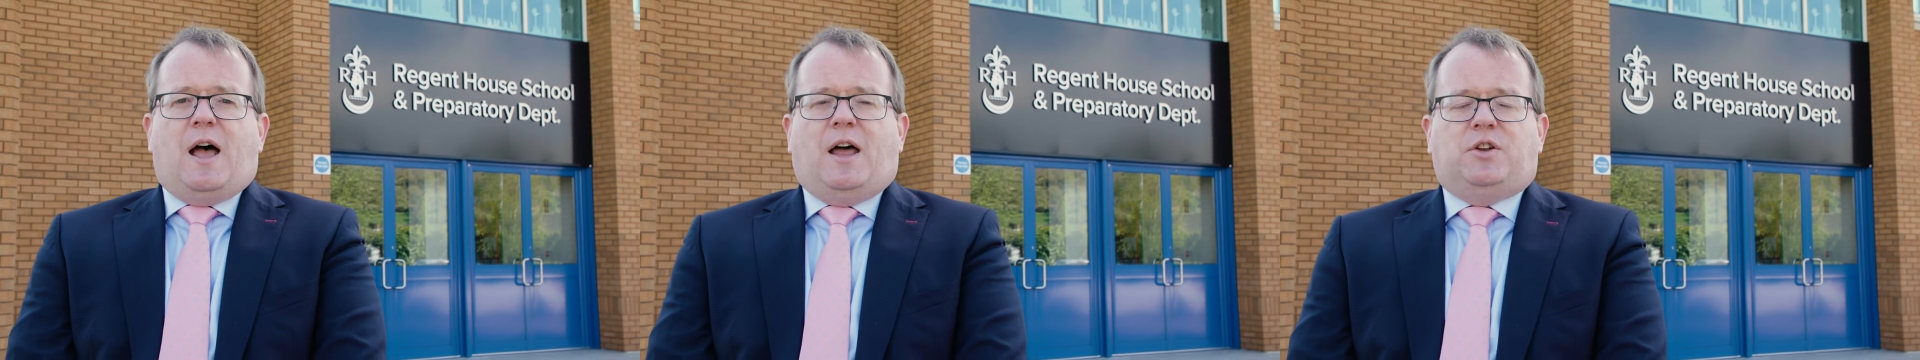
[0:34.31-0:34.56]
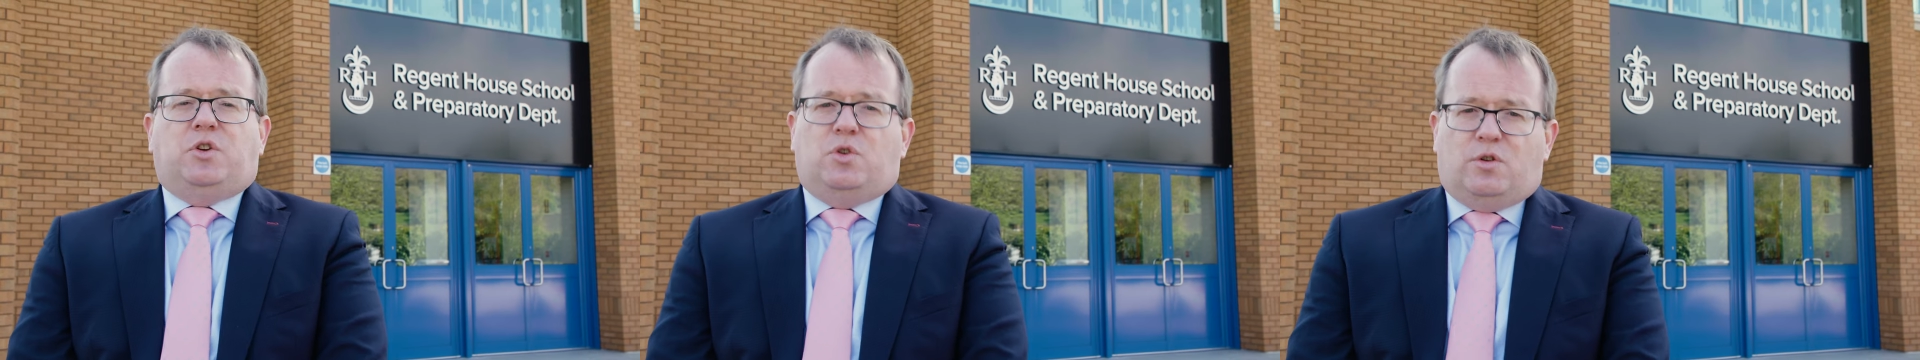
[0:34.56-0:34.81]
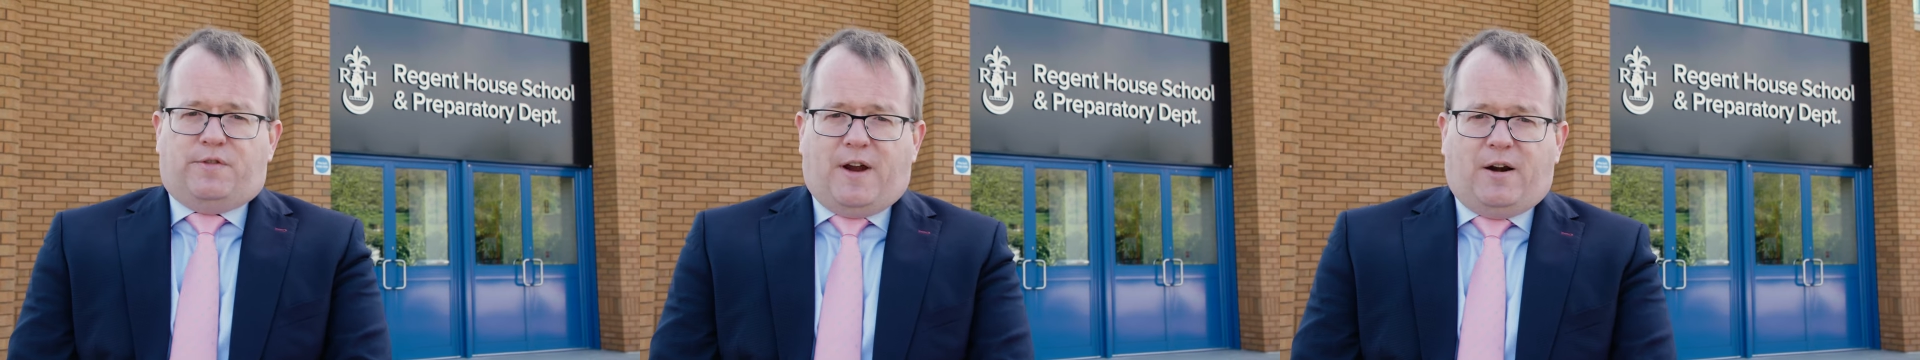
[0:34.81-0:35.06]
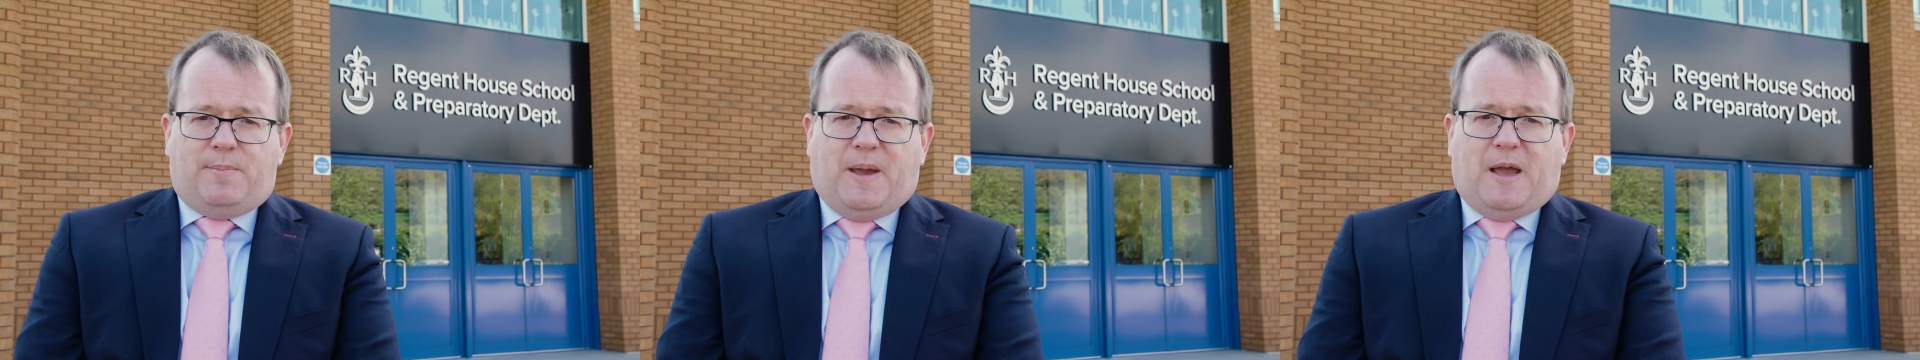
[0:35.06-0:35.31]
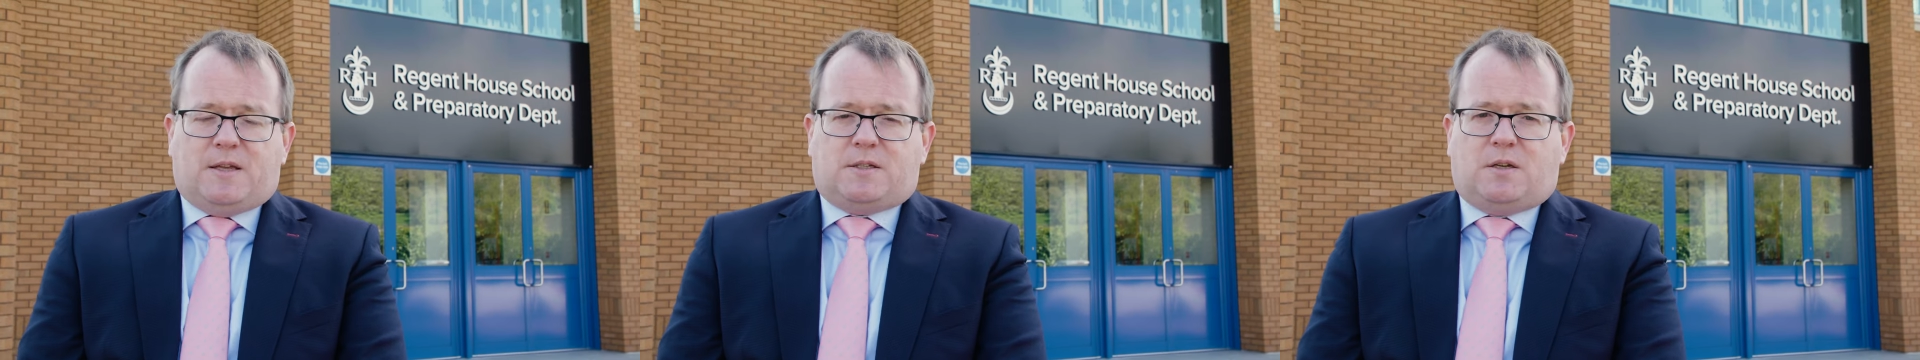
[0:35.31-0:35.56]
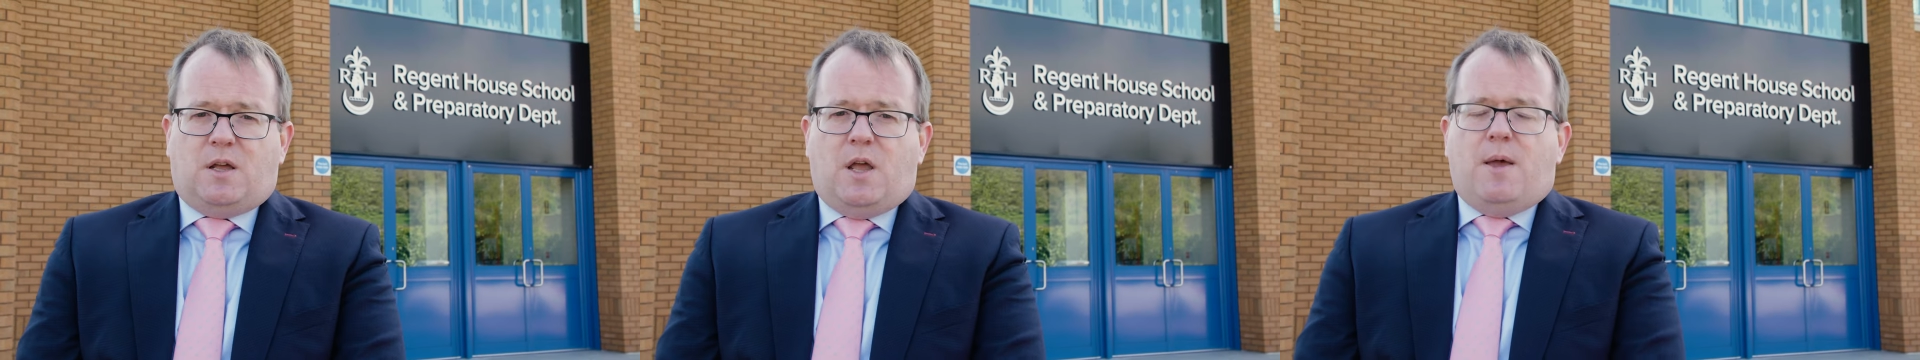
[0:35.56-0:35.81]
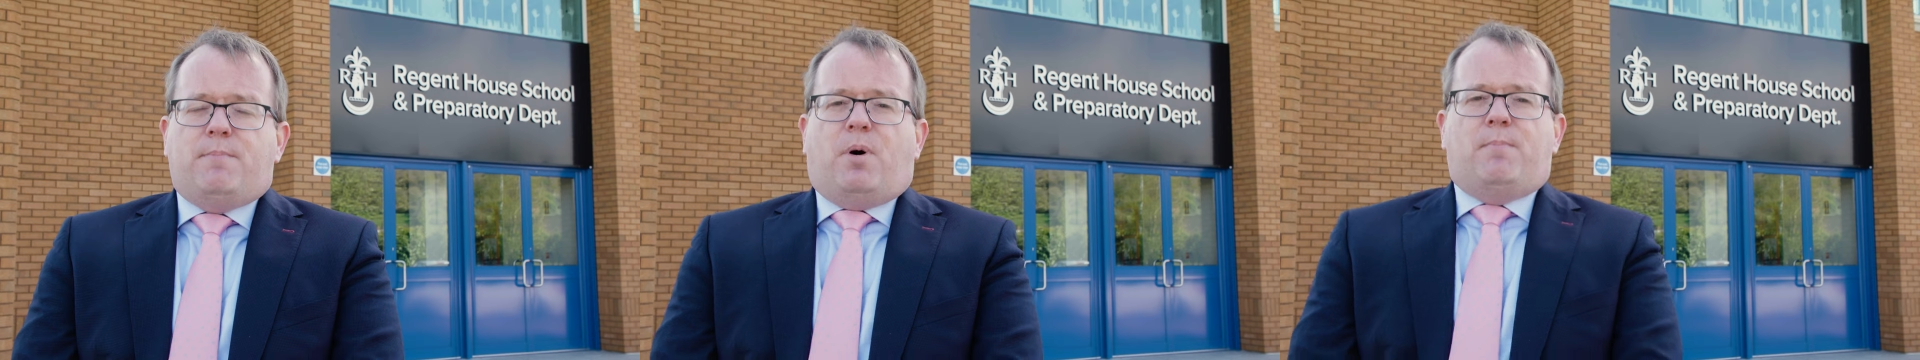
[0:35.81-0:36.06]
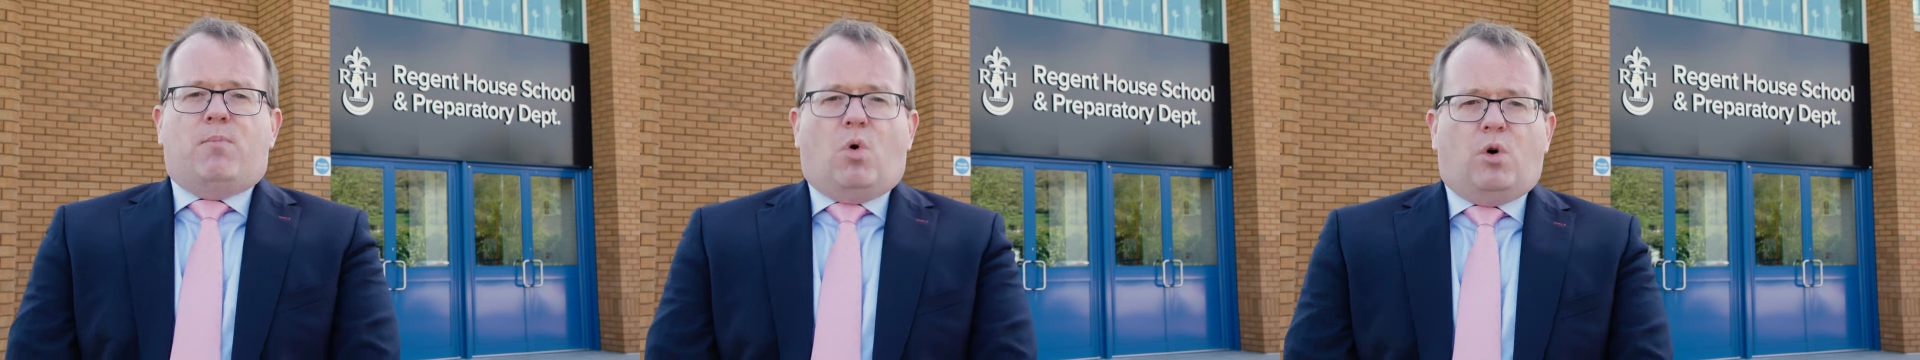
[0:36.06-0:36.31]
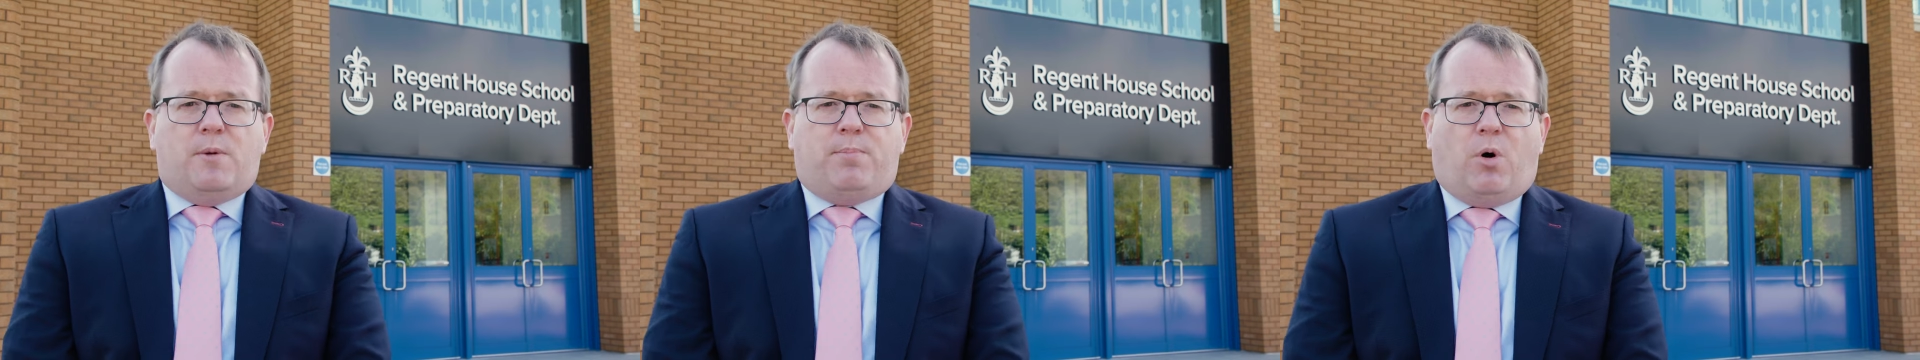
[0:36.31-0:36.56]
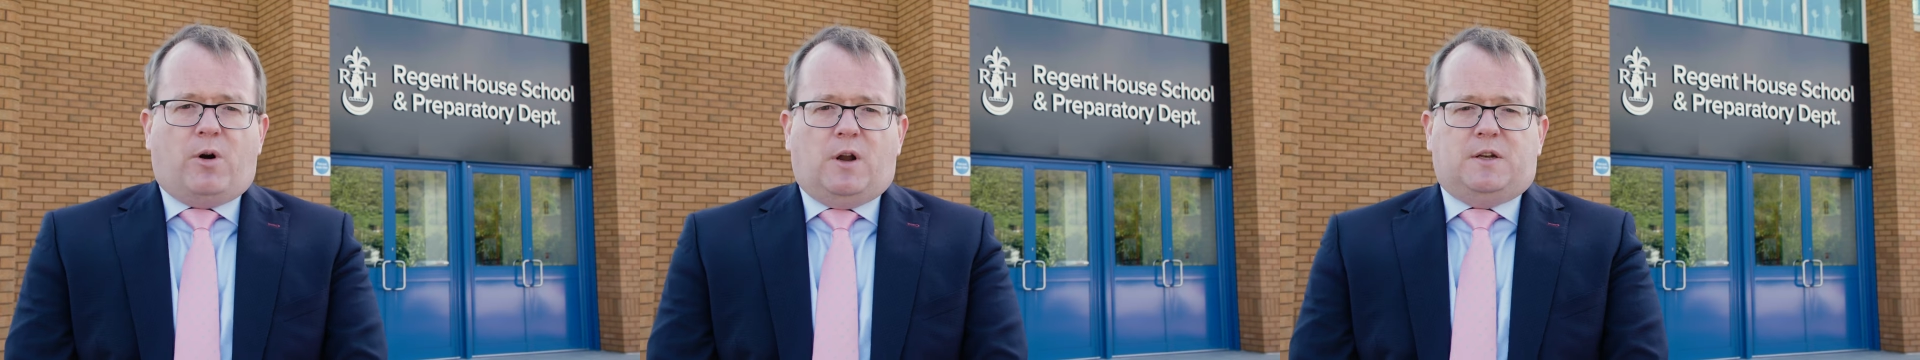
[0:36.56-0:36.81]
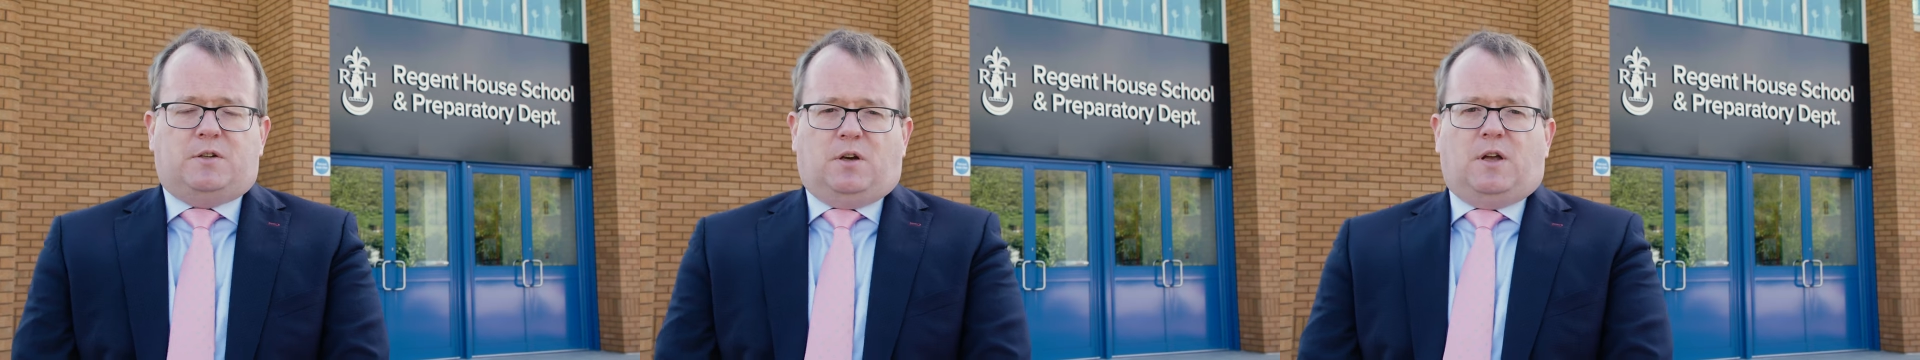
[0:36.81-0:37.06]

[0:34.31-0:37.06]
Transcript: and do your very best. But more importantly to